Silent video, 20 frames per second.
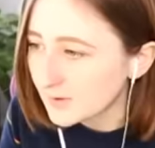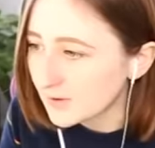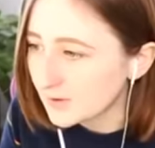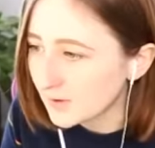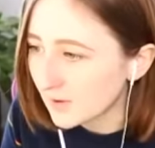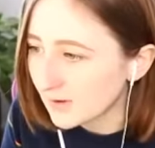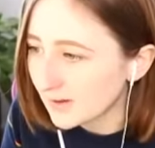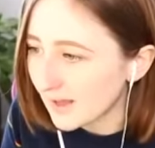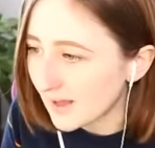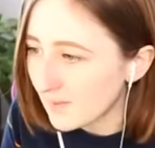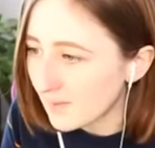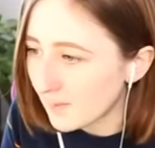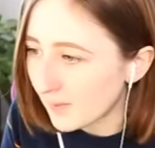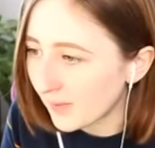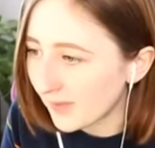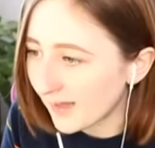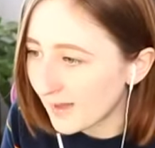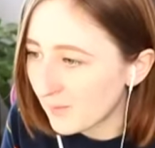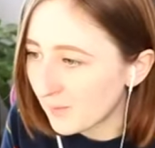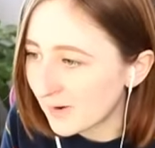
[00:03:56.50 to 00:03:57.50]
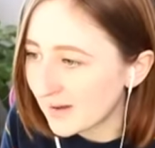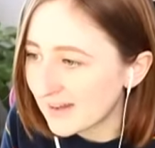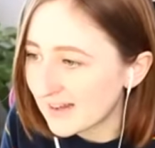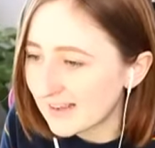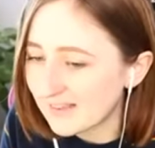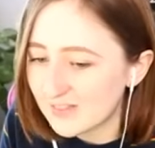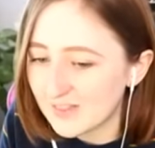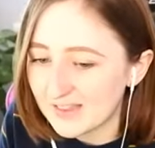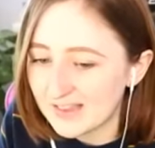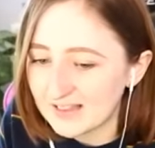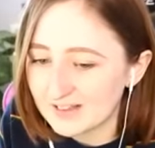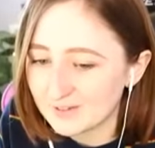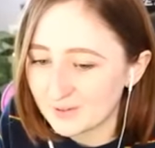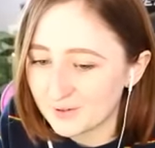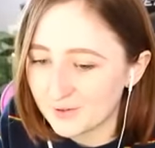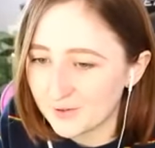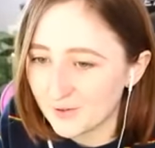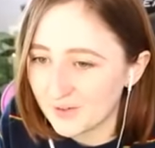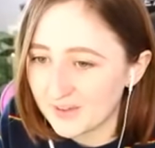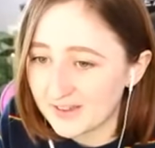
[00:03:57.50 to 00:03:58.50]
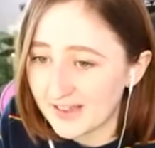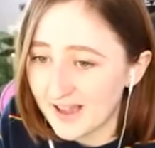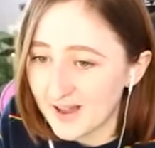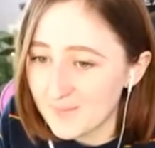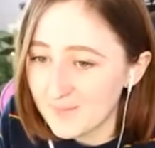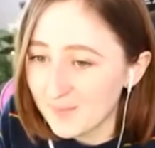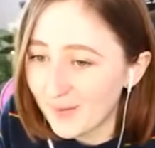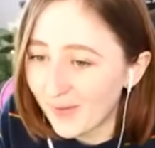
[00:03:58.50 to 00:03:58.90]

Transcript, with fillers: This is our game plan. We need the easel for the game